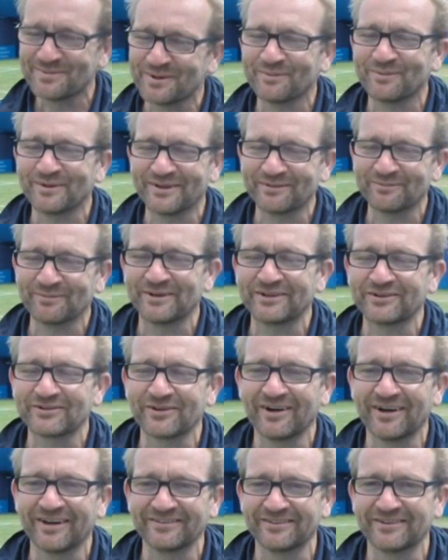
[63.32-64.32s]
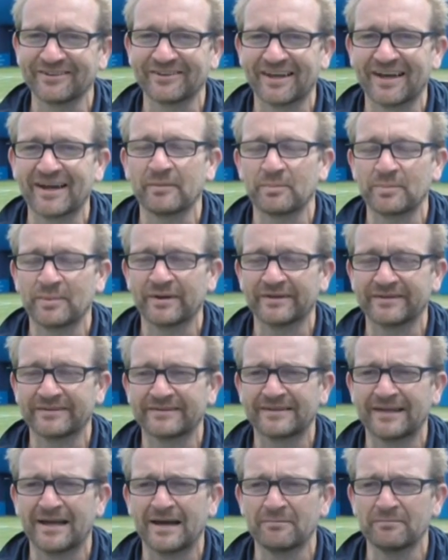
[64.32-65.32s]
But we try and do that.
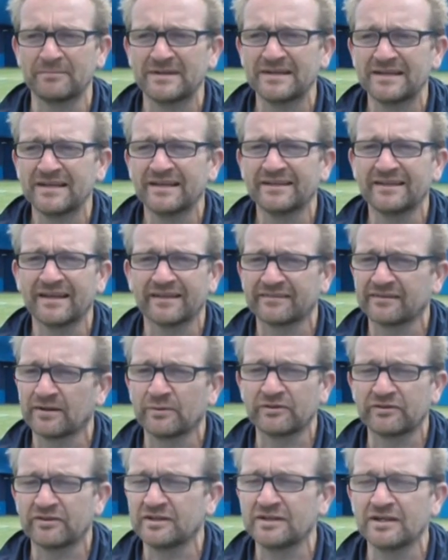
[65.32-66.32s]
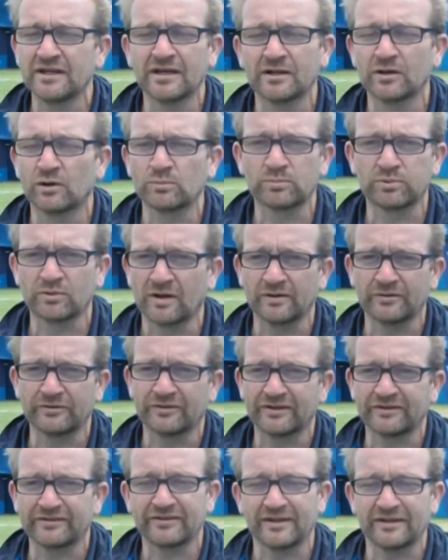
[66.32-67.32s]
But yeah, so it's a year-long
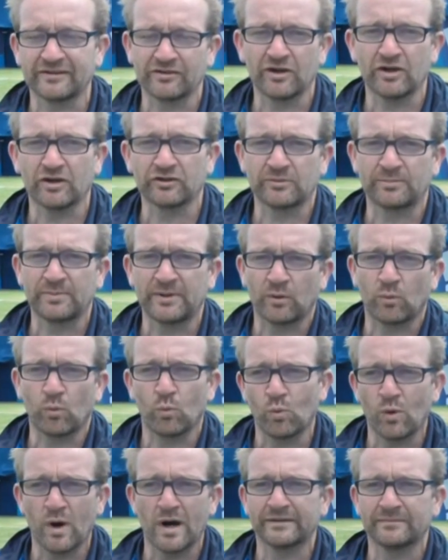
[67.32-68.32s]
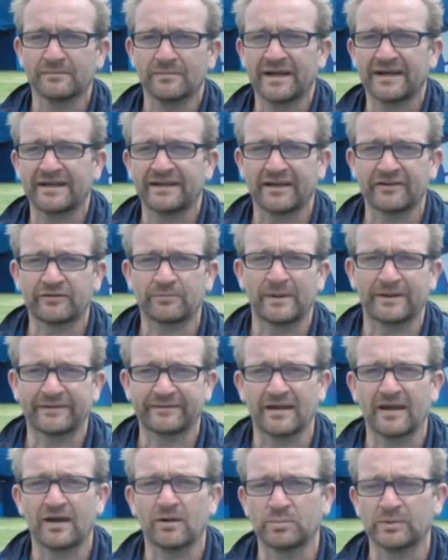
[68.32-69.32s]
process. It's hard to pick one main
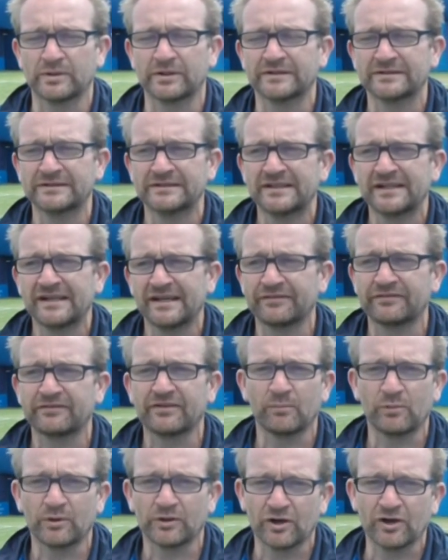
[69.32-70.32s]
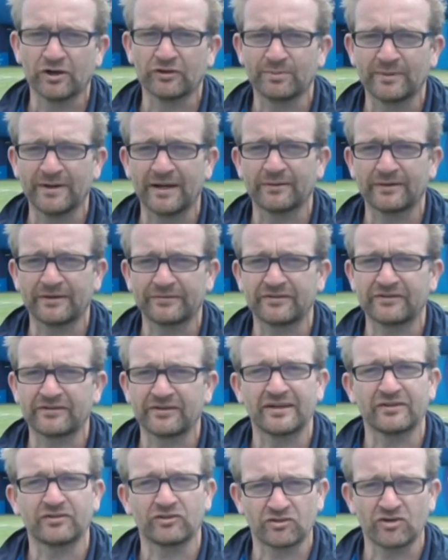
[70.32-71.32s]
aspect out, but if someone asked me now, I'd have to
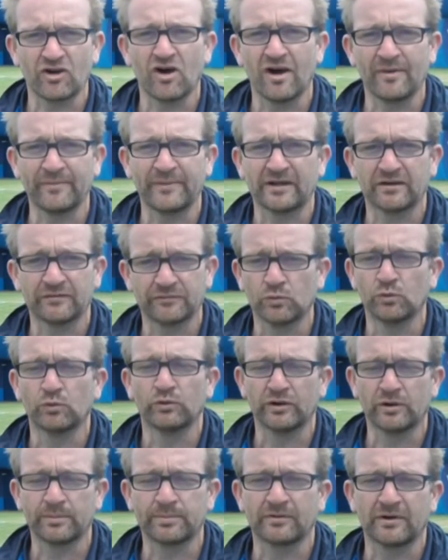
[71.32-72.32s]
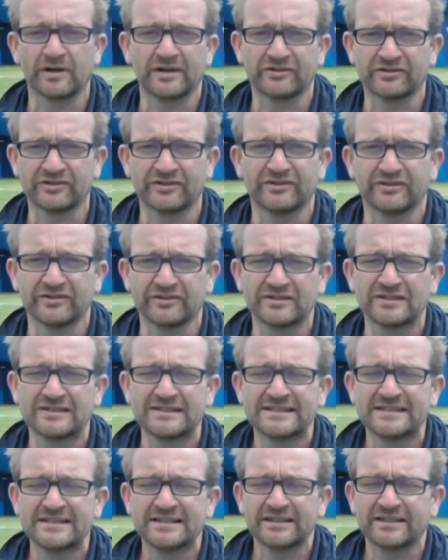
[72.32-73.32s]
say it's timing of all the operations.
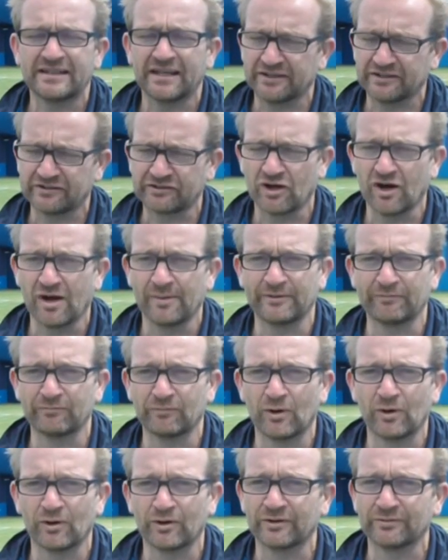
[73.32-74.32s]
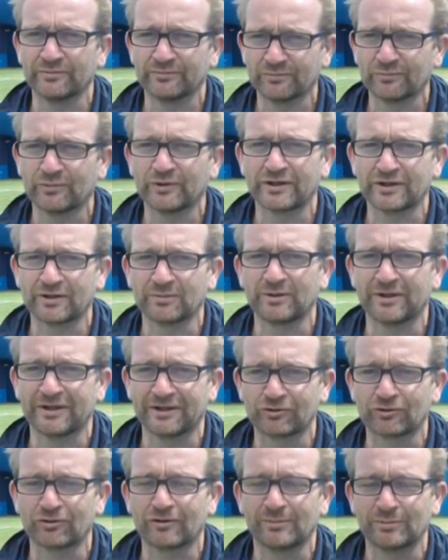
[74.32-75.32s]
Get your timing wrong and we could be
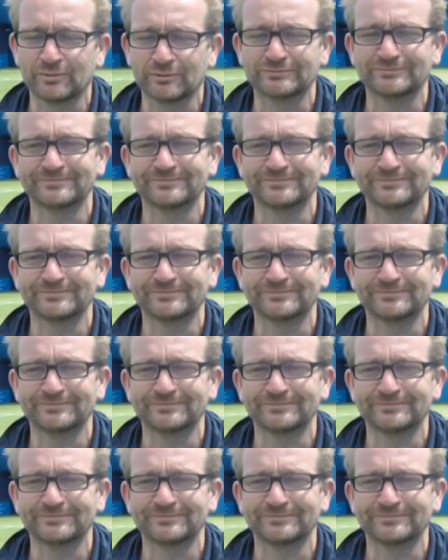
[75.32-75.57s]
in trouble.